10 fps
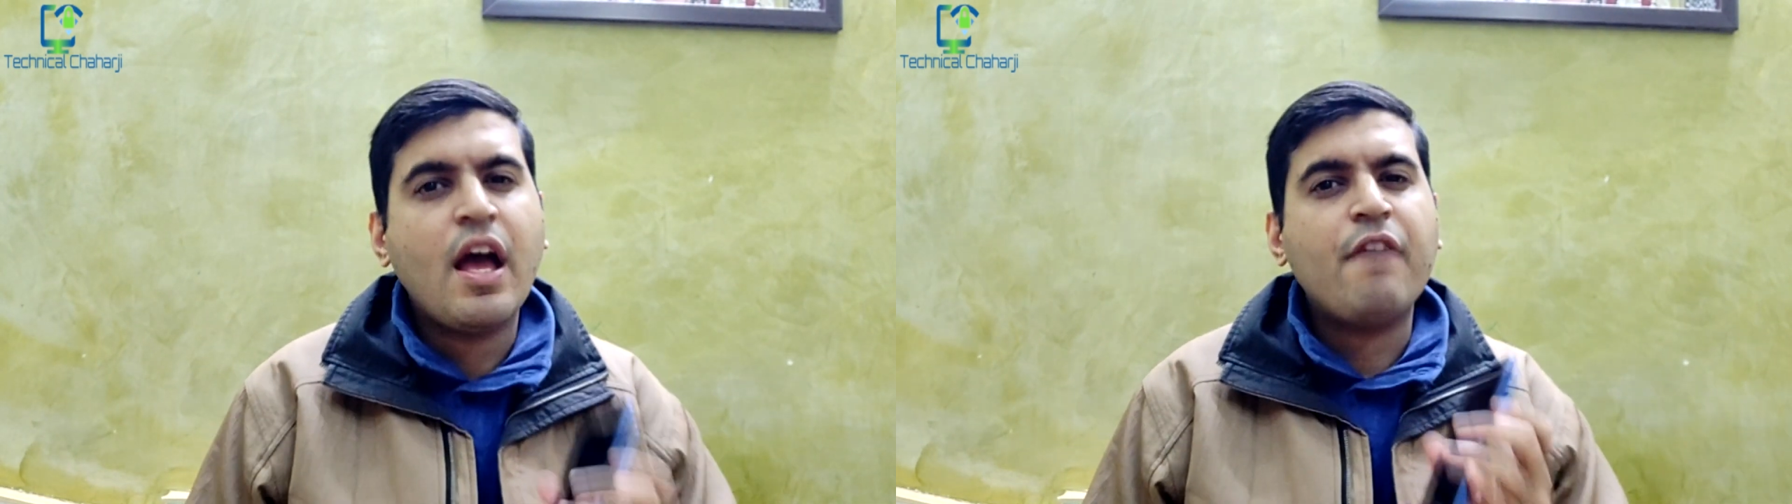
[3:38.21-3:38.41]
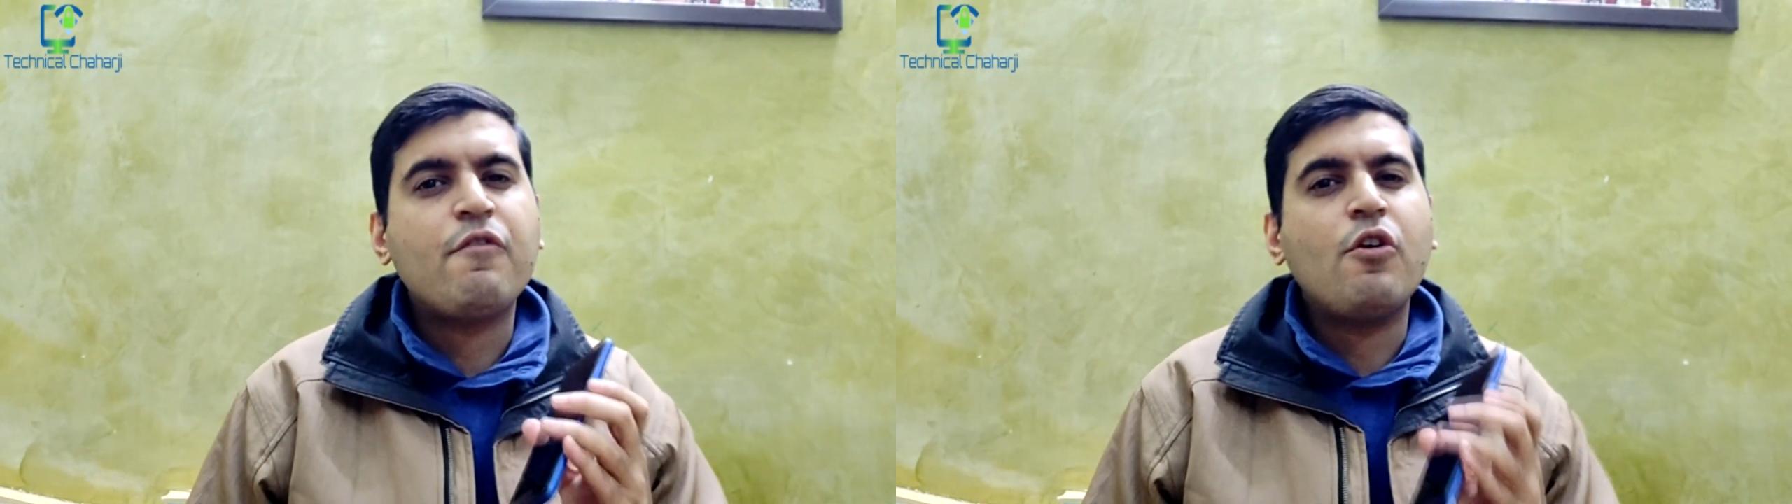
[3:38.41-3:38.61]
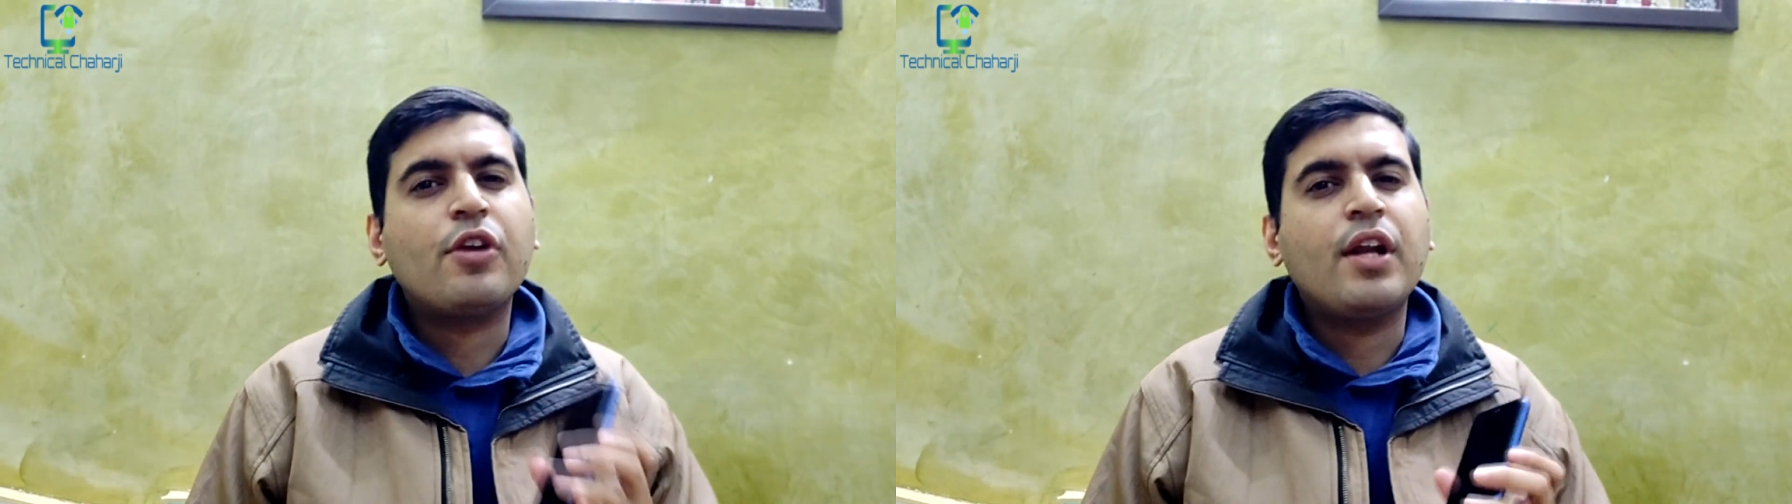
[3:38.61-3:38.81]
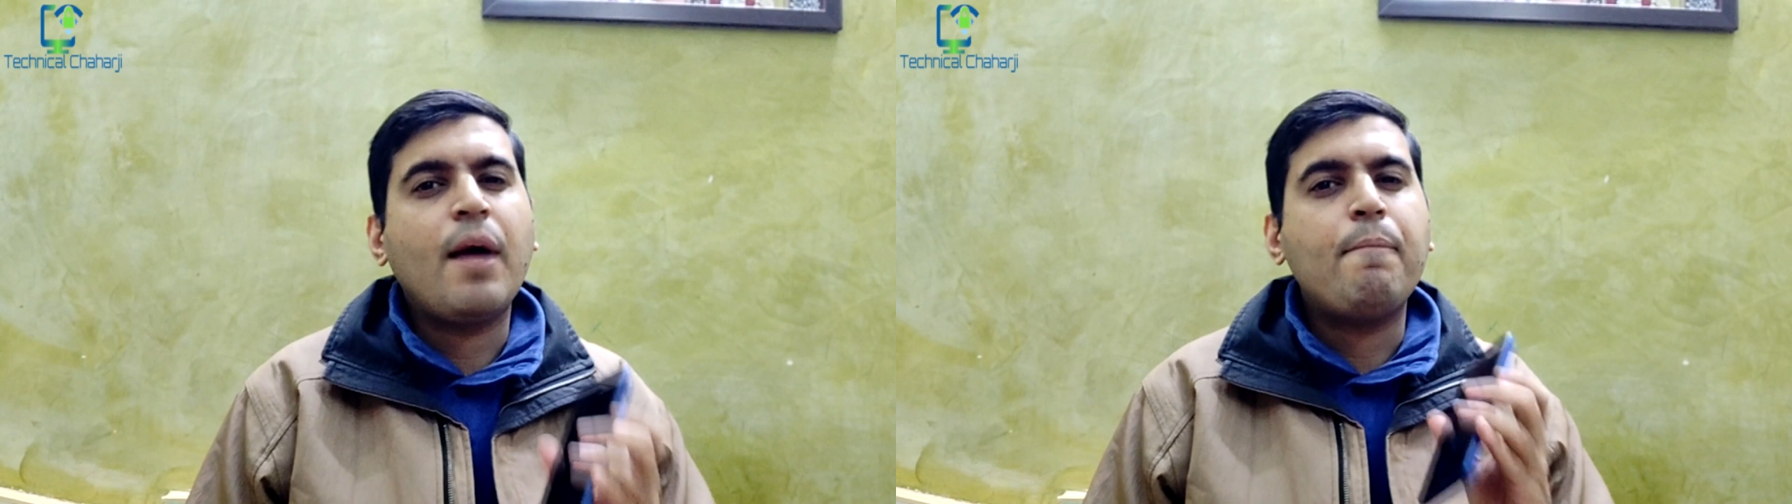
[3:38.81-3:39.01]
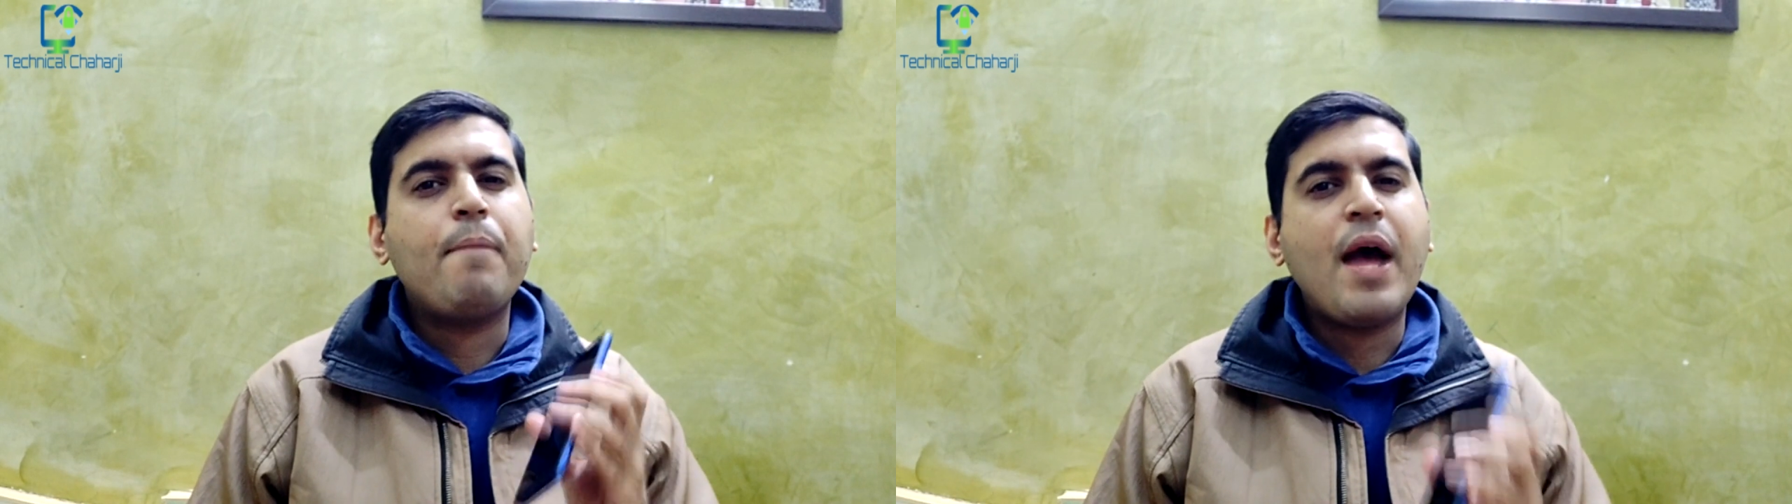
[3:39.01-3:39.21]
have gotten
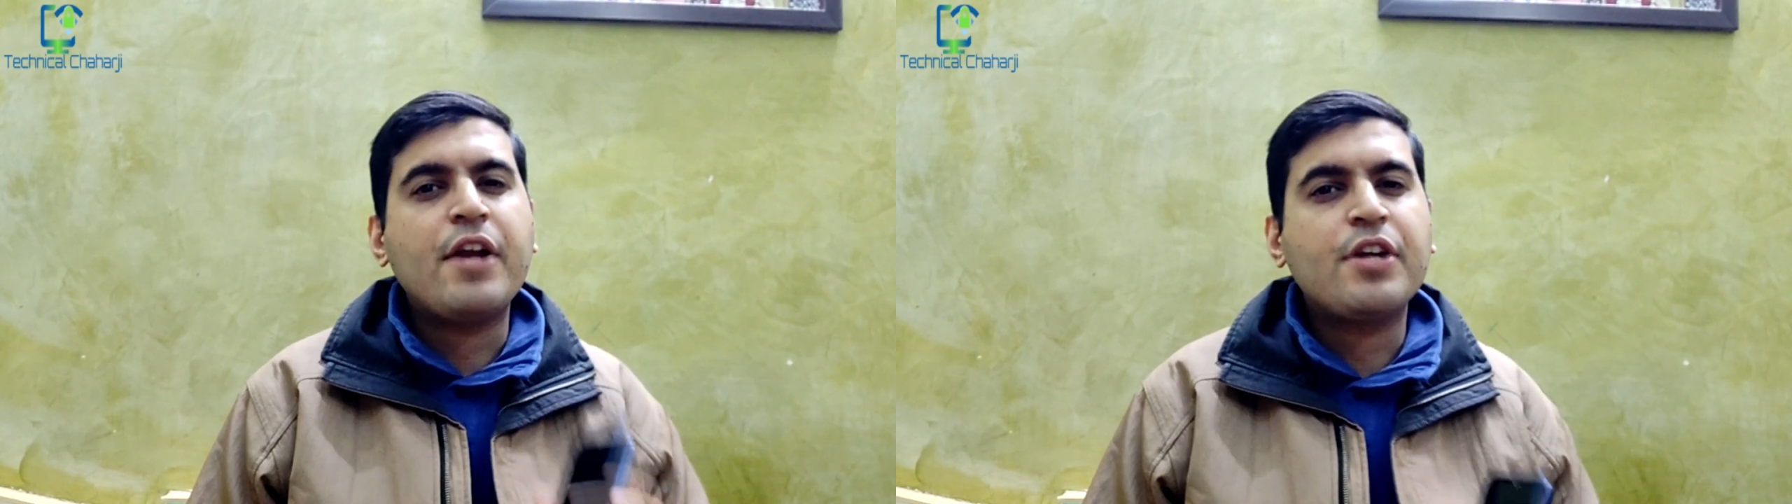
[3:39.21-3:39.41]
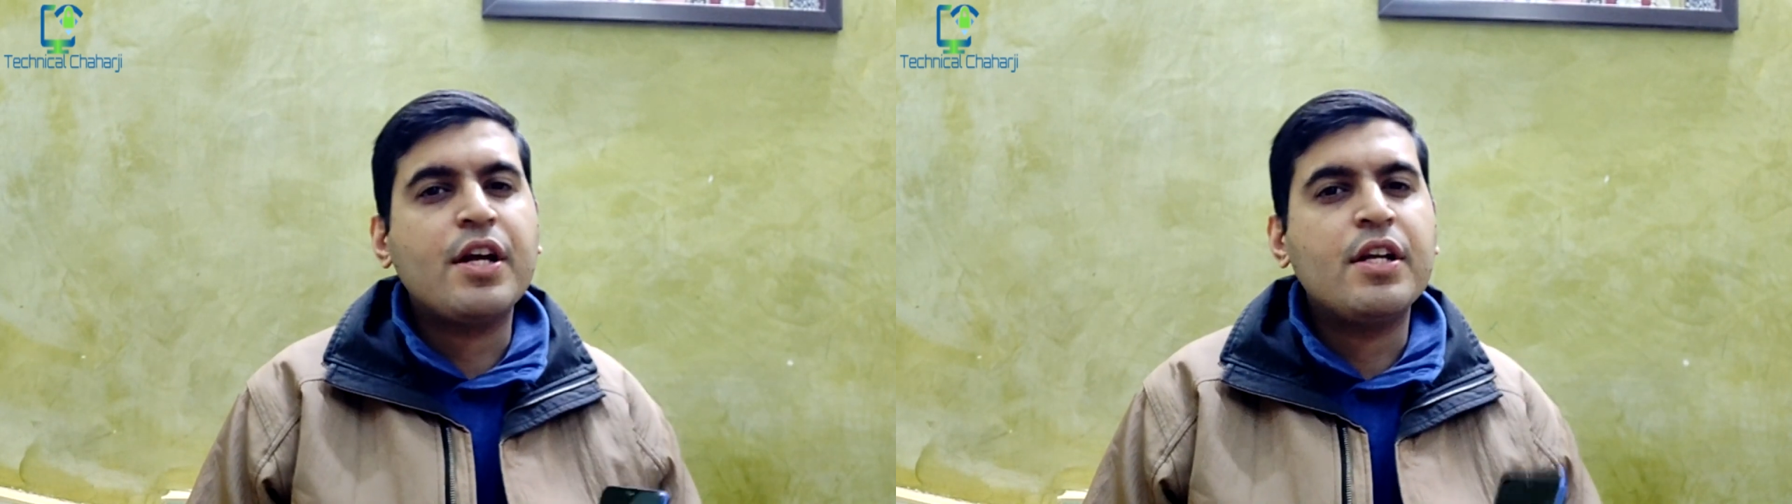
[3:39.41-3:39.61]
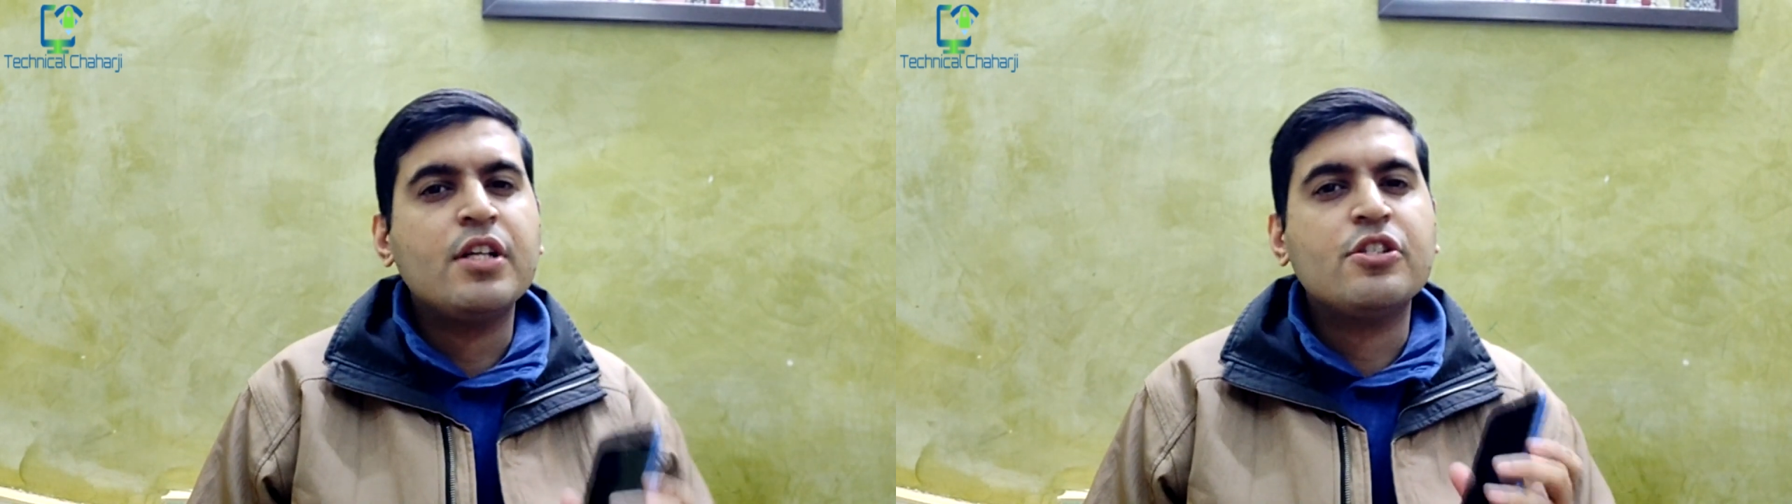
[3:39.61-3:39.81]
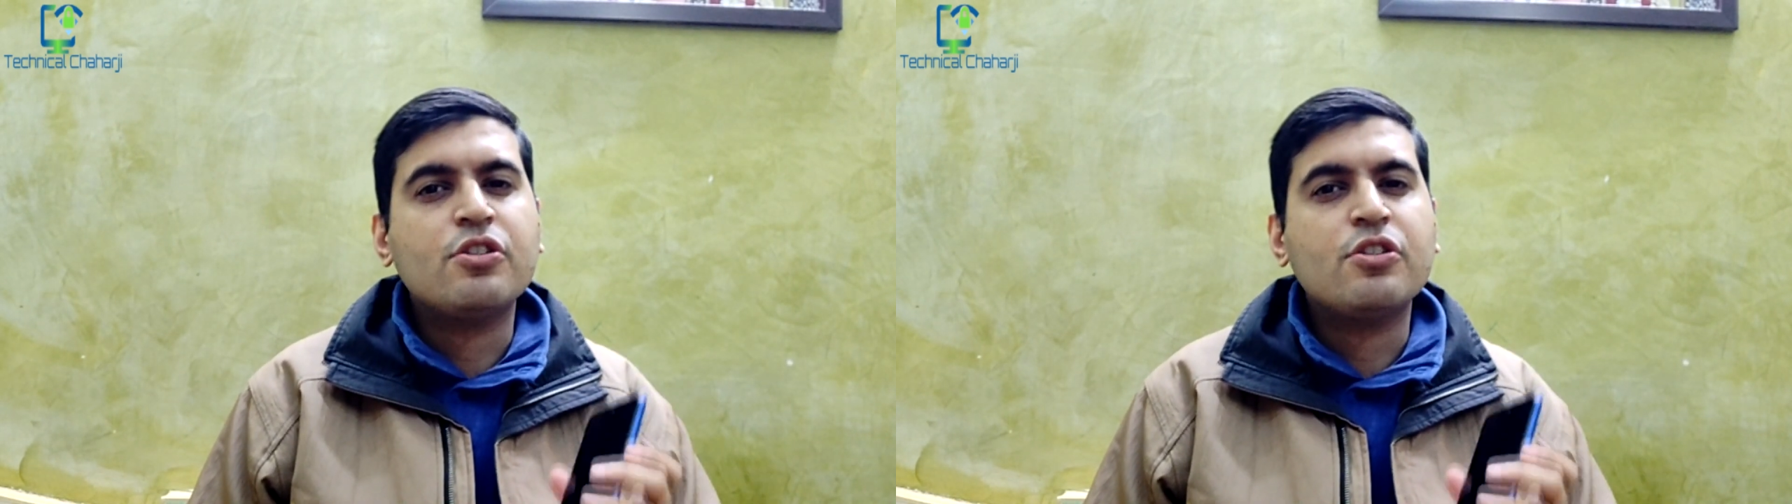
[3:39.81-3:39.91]
a better